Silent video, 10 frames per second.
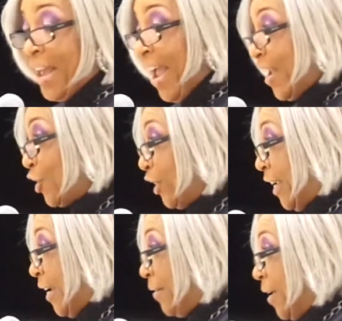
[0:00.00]

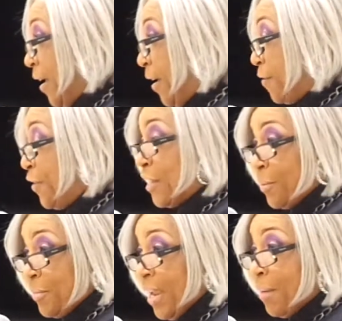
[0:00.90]
actually
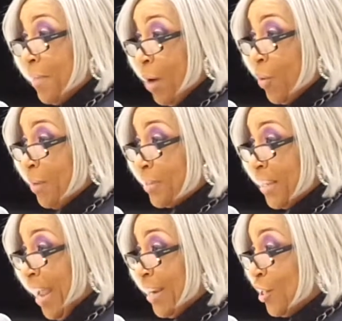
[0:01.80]
visit me at my
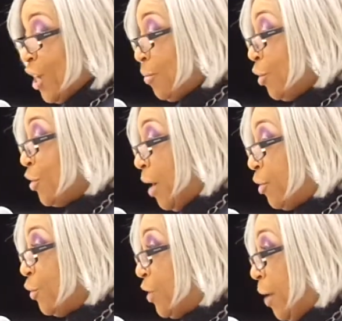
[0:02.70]
website,
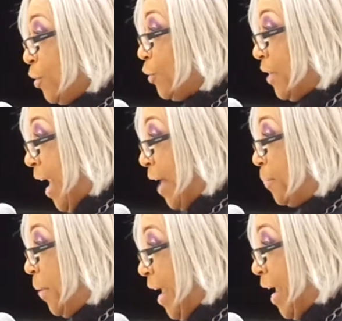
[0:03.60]

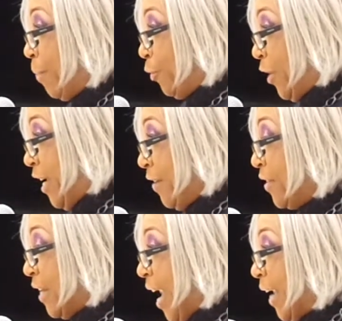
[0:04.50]

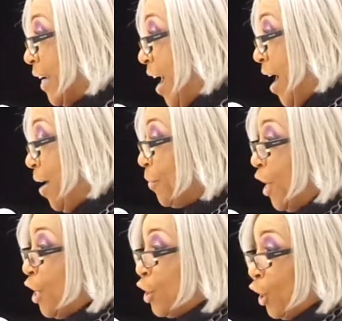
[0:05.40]
www.pamreeves.com,
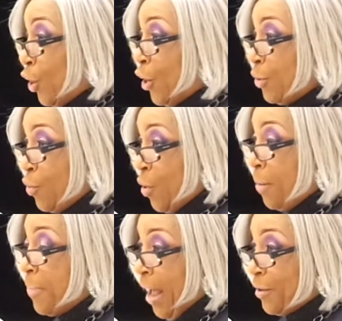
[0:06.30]
to learn more
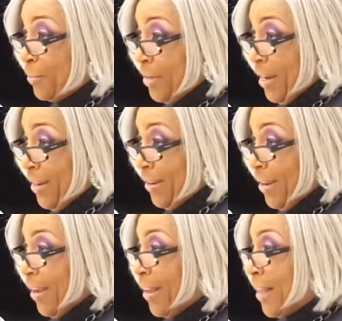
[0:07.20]
about me.
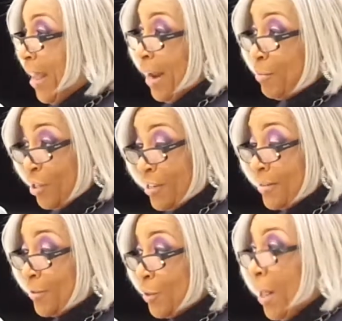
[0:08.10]
And I'm
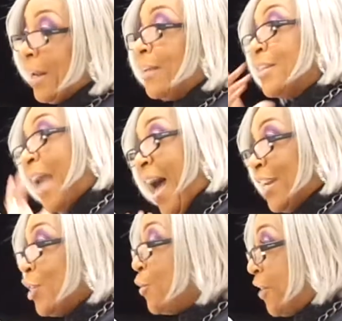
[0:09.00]
just
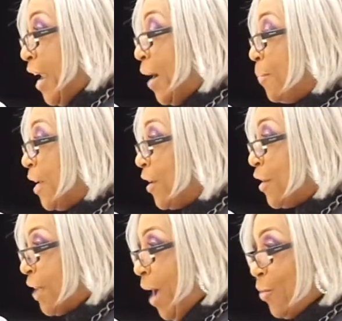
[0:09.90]
guiding you there
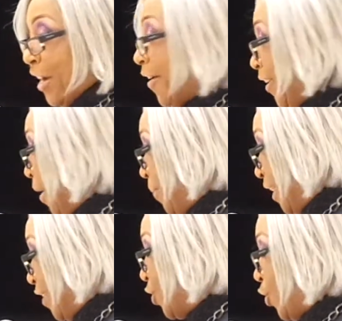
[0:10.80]
because I want to hurry up and
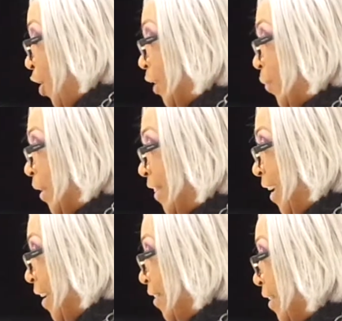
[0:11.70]
get started with
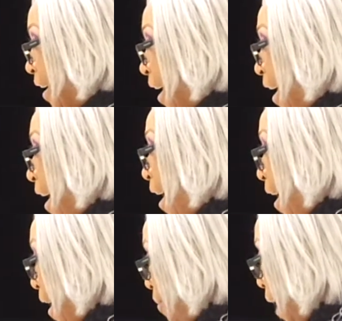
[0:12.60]
this.
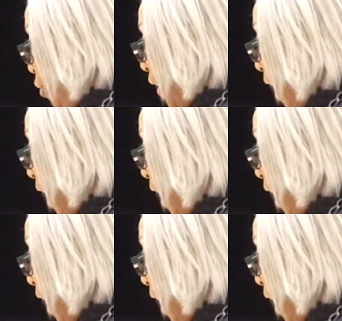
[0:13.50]
I'm going